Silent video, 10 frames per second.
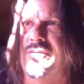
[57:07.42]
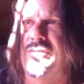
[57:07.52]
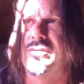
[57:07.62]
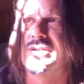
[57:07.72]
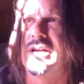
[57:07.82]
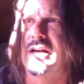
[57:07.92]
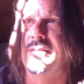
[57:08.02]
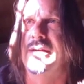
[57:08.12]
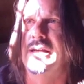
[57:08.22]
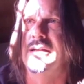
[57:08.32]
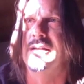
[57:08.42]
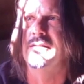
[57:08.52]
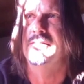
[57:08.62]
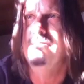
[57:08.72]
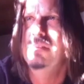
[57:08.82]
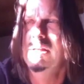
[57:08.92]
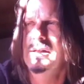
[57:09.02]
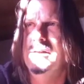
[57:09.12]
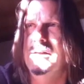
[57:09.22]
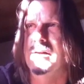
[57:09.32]
Like the First Time in,
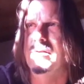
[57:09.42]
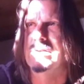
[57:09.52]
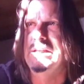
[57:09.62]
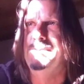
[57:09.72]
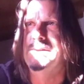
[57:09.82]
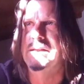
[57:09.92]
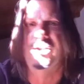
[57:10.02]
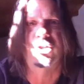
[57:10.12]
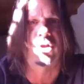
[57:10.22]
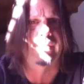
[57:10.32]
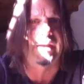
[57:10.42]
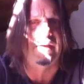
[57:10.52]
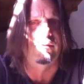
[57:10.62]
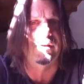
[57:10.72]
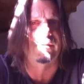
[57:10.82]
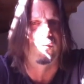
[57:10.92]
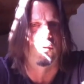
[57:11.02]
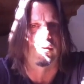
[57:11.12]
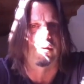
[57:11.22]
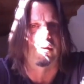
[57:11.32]
you know, Leipzig, Germany with
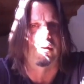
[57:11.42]
Foreigner.